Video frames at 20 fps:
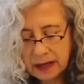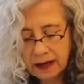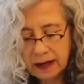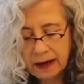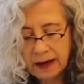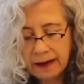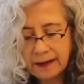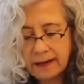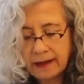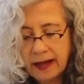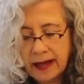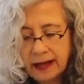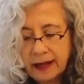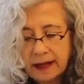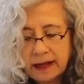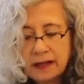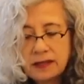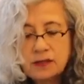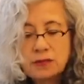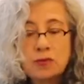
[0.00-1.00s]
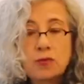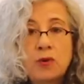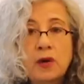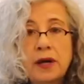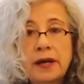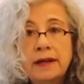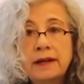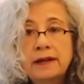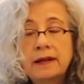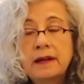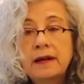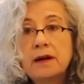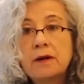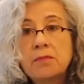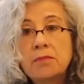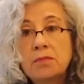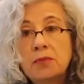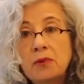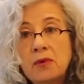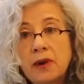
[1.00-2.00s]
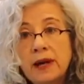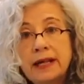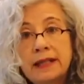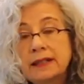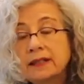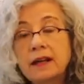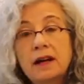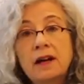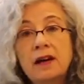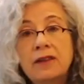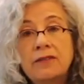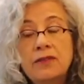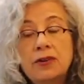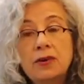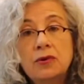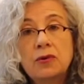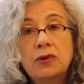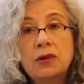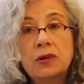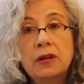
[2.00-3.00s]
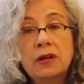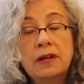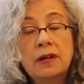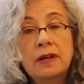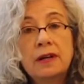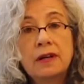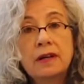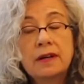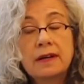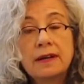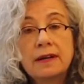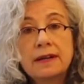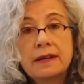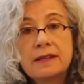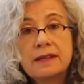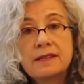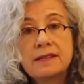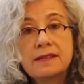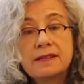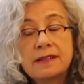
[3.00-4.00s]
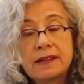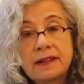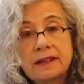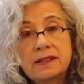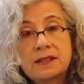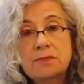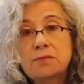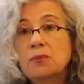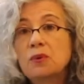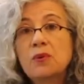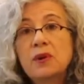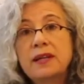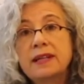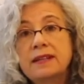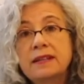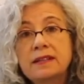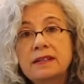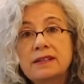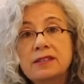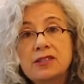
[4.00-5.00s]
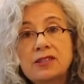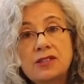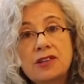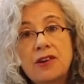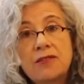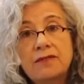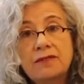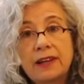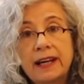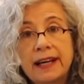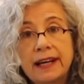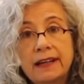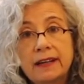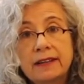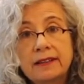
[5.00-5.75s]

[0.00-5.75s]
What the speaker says: And that is one point of your 6-pointed snowflake.